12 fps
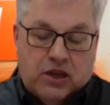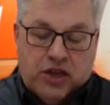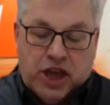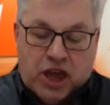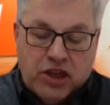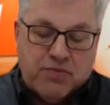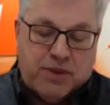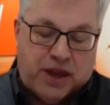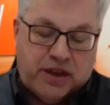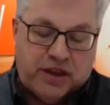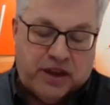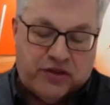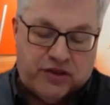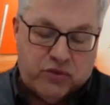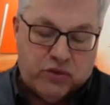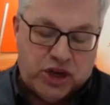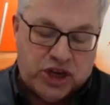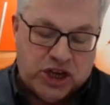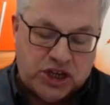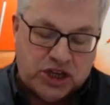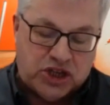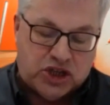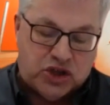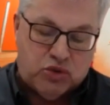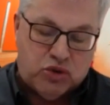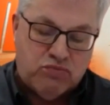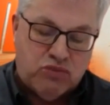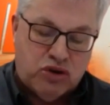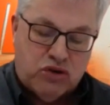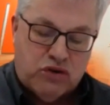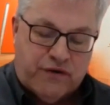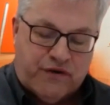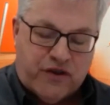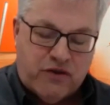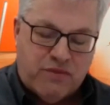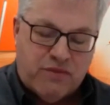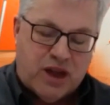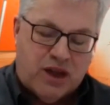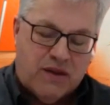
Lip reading: The other bit is that we needed to remove from,